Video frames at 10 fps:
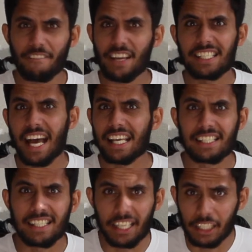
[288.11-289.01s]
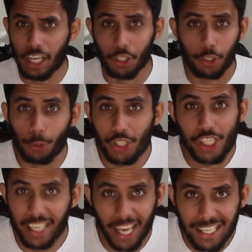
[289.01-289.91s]
fantastic
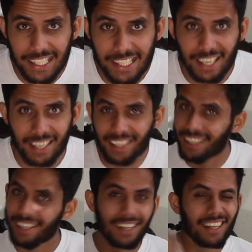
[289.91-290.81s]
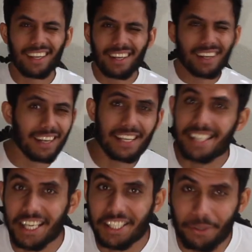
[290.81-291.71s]
Gucci case.
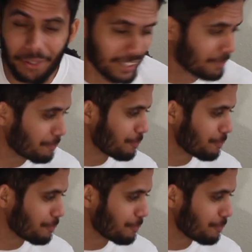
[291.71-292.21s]
Let's get to it.